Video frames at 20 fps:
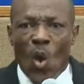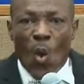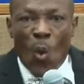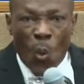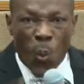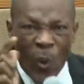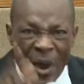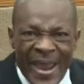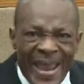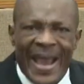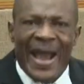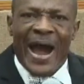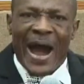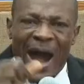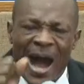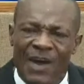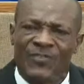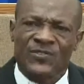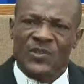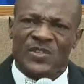we
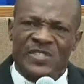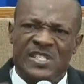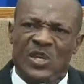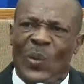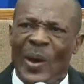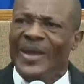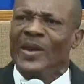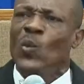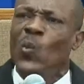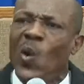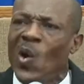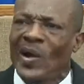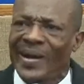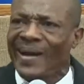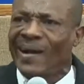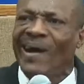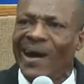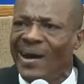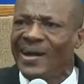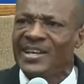have to see what the word of
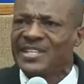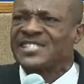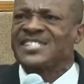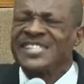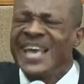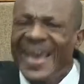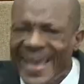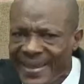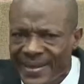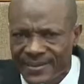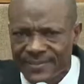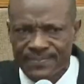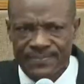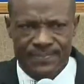God is saying.